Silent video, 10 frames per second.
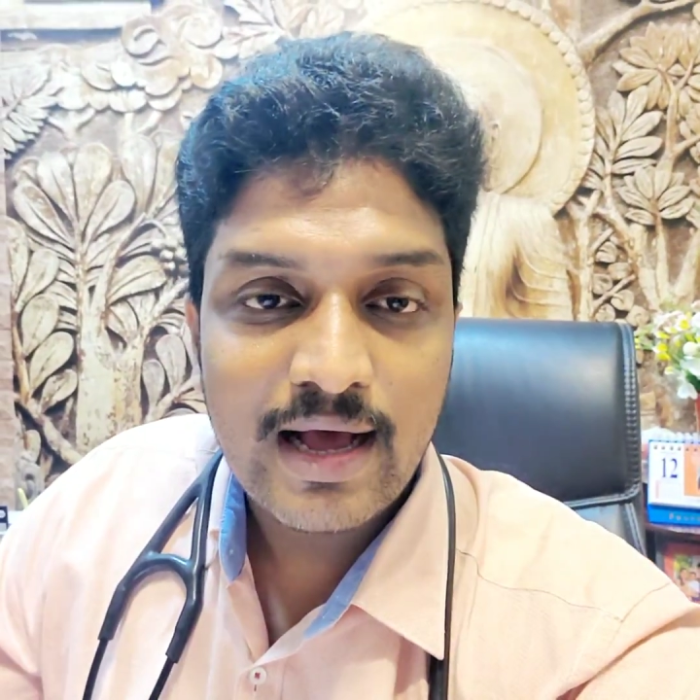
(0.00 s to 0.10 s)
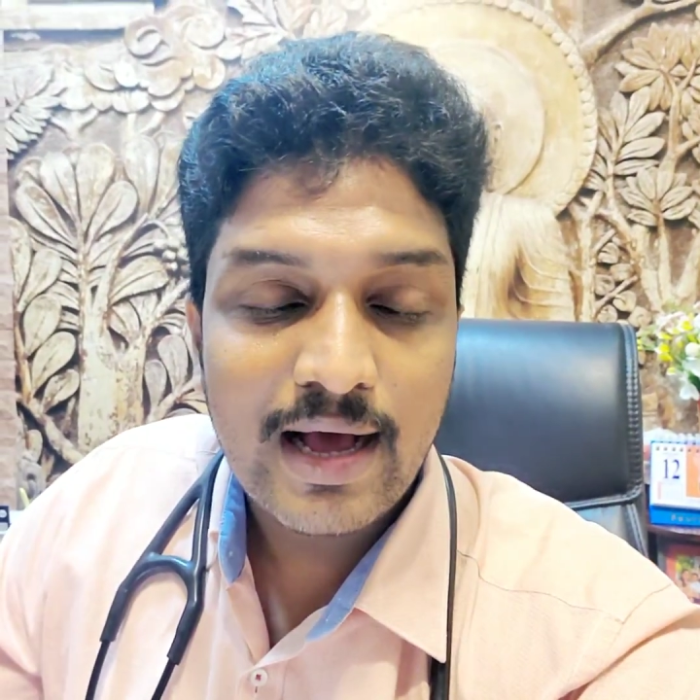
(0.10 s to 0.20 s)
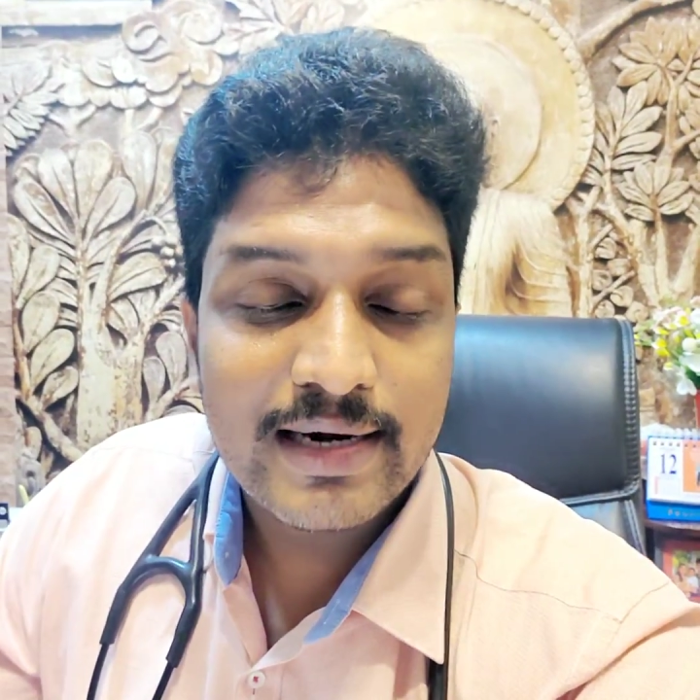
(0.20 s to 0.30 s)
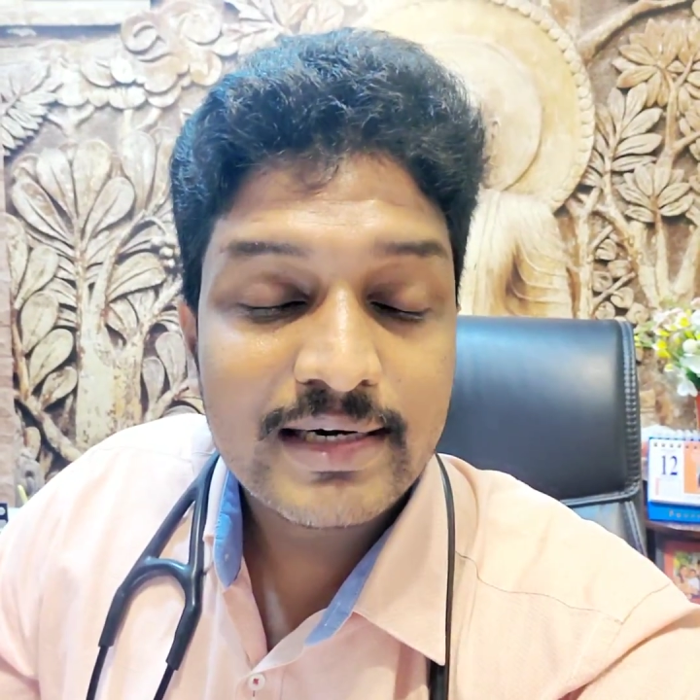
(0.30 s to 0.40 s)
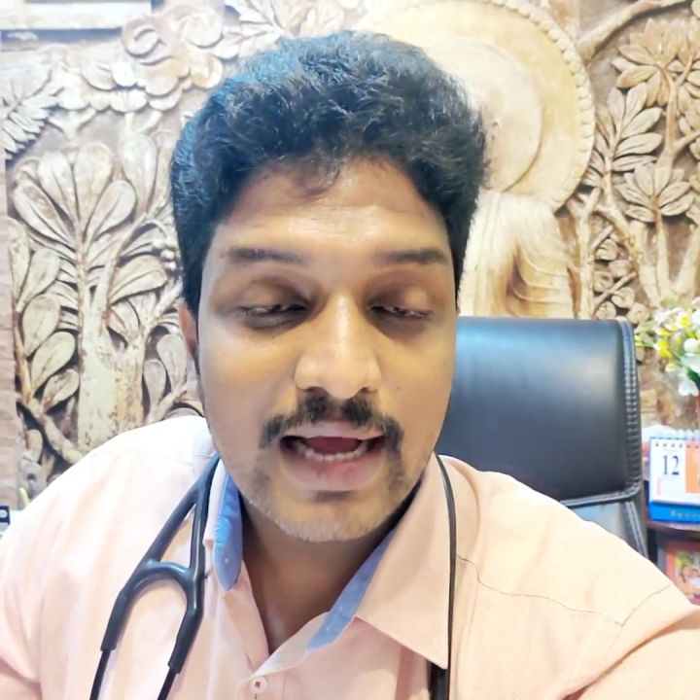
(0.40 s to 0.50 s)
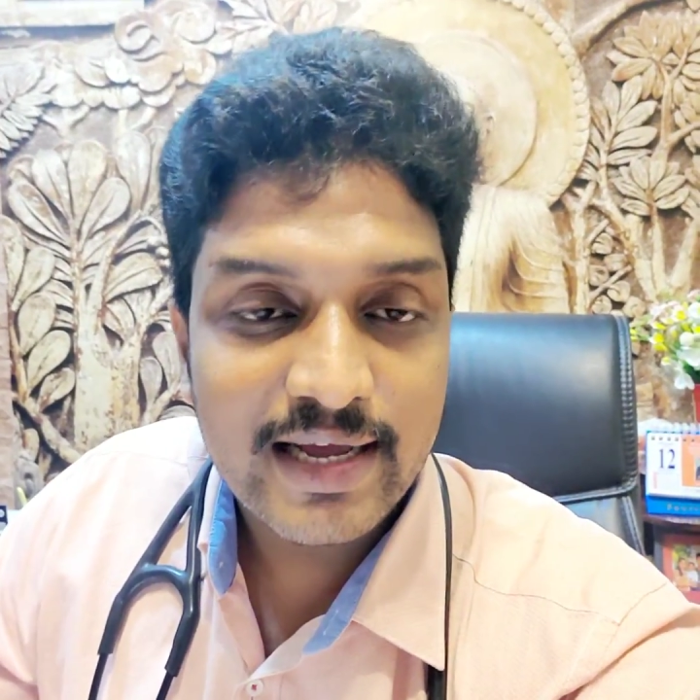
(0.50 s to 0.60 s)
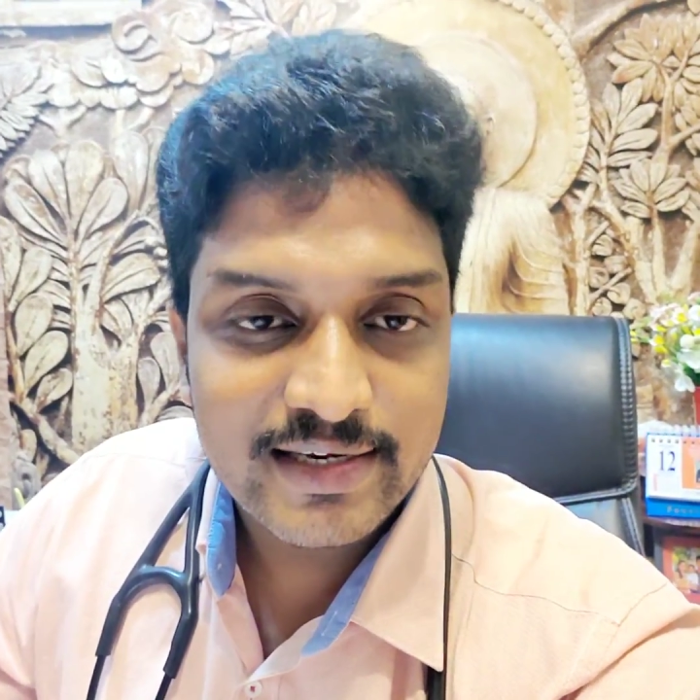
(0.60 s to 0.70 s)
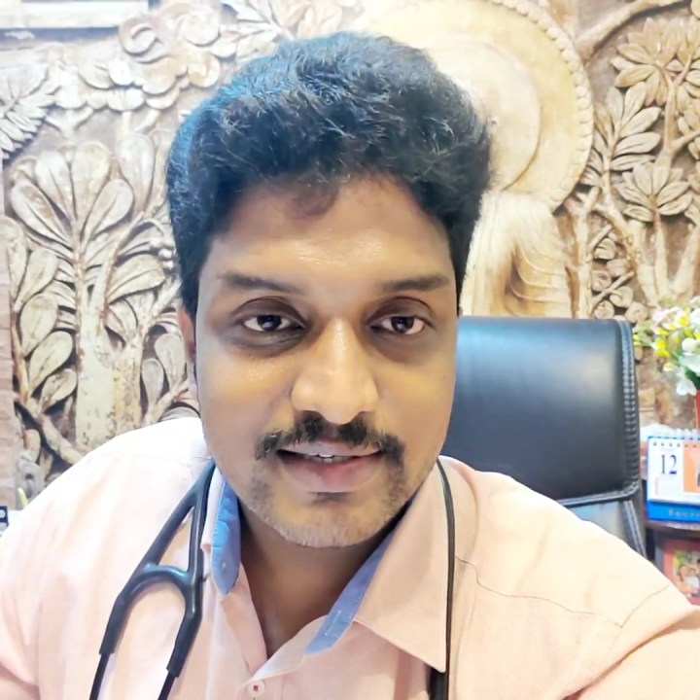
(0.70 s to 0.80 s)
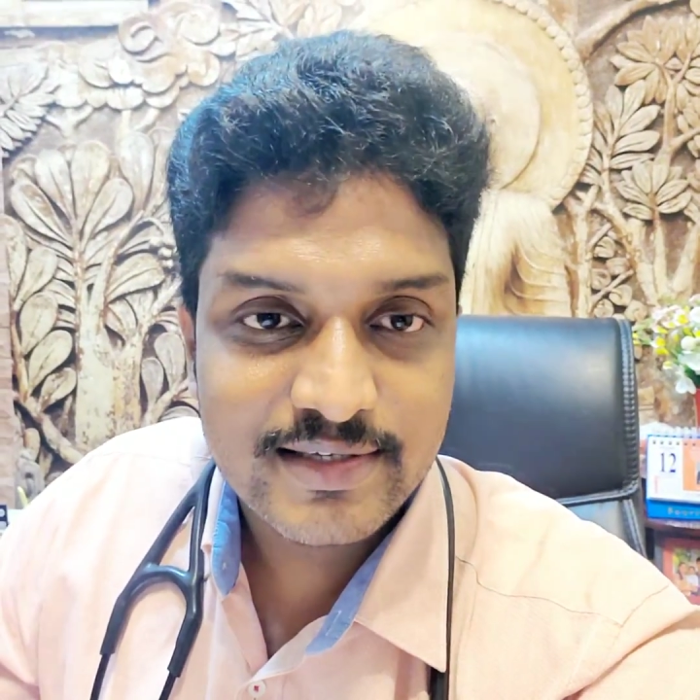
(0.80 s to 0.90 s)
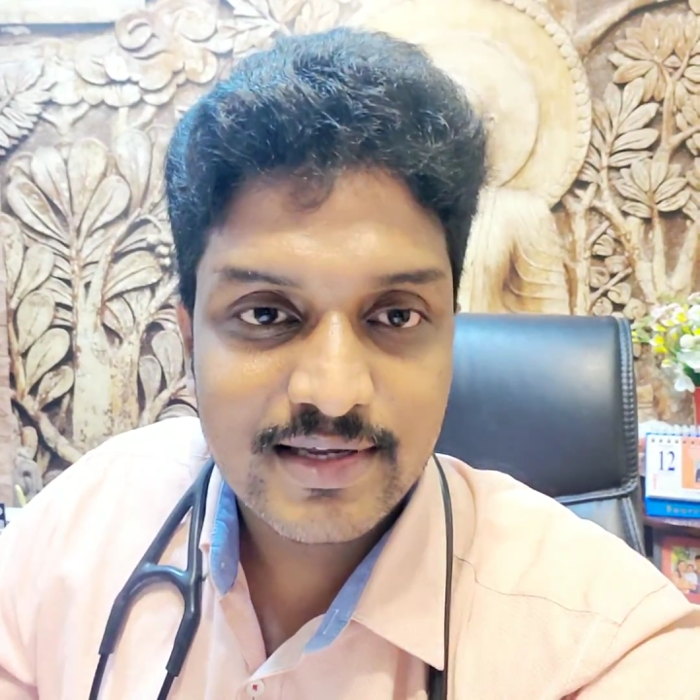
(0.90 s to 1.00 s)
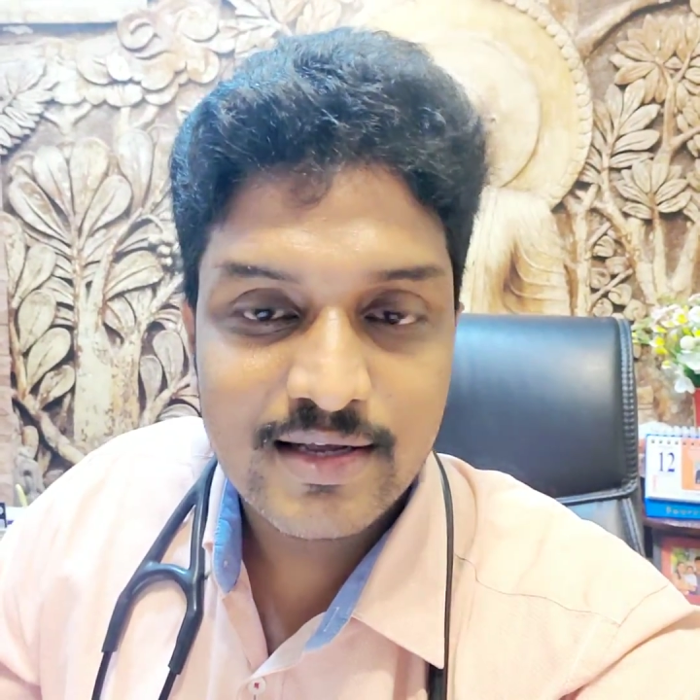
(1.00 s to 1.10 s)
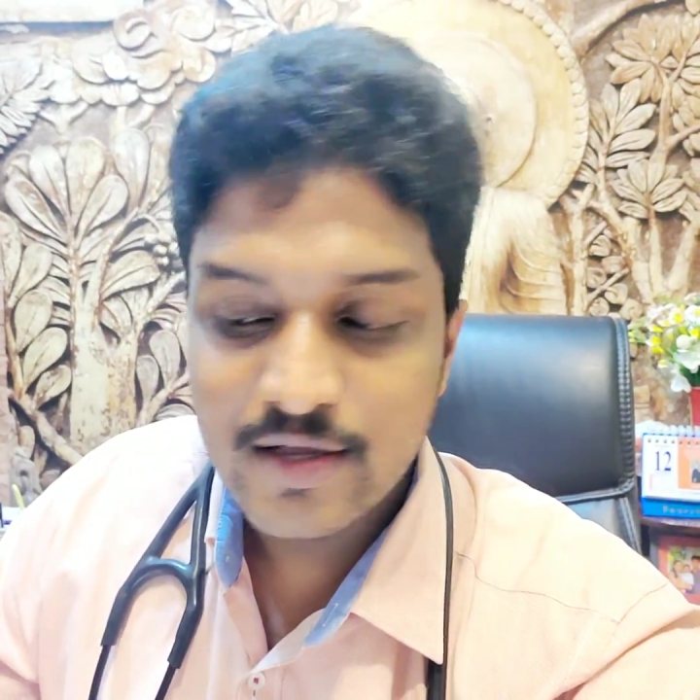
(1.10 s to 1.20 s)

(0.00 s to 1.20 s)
are at high risk.